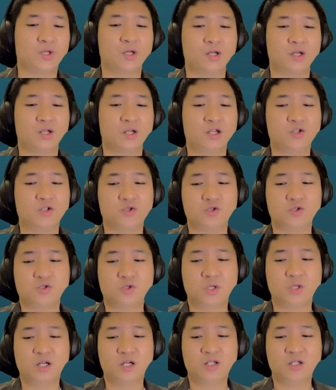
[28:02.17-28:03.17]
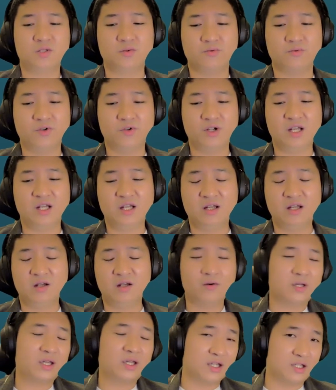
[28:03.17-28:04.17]
and then you try to really
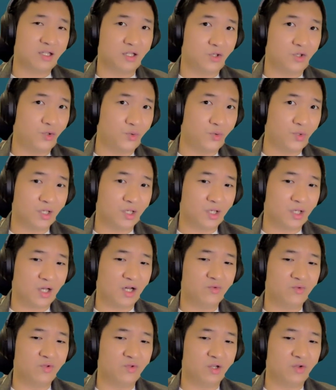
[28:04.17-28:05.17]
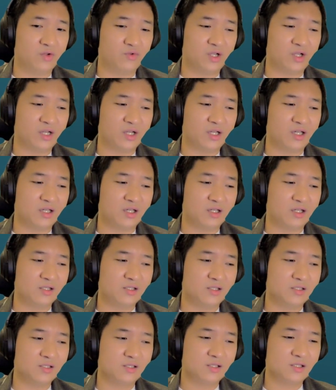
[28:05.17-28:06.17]
look at the user, how they're really
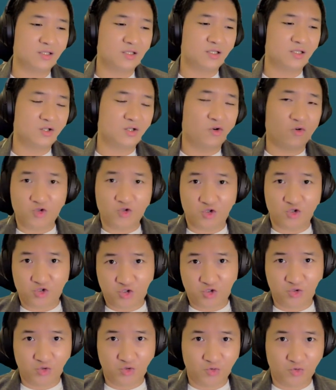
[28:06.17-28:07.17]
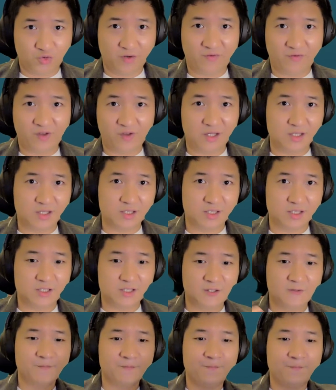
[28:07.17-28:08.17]
going through the phases.
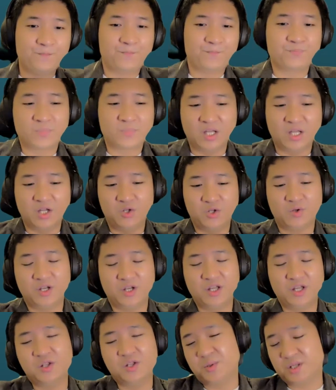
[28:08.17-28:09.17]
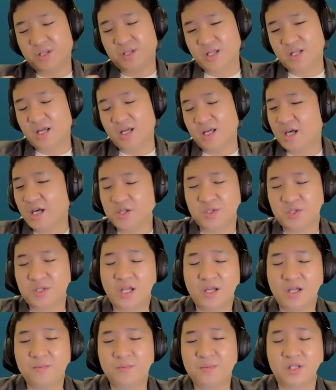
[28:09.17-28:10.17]
Then you need to ask
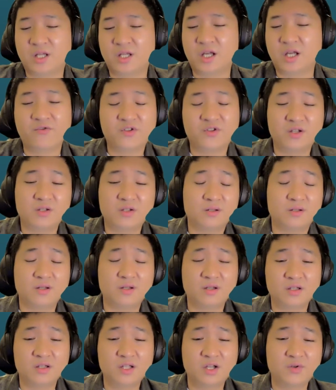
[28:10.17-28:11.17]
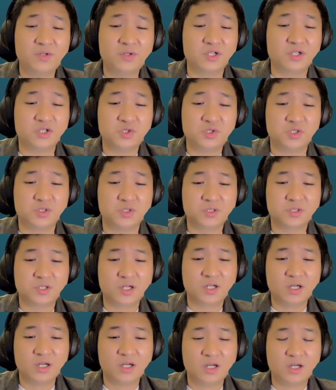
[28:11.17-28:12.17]
them to tell you the truth.
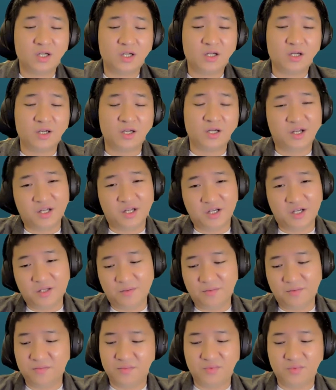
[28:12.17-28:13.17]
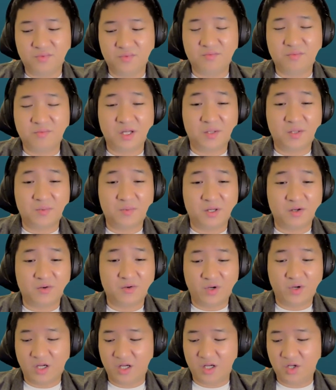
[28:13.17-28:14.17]
And then must be a
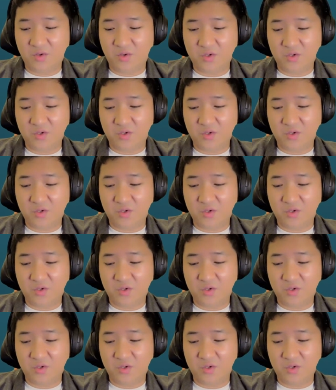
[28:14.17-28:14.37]
value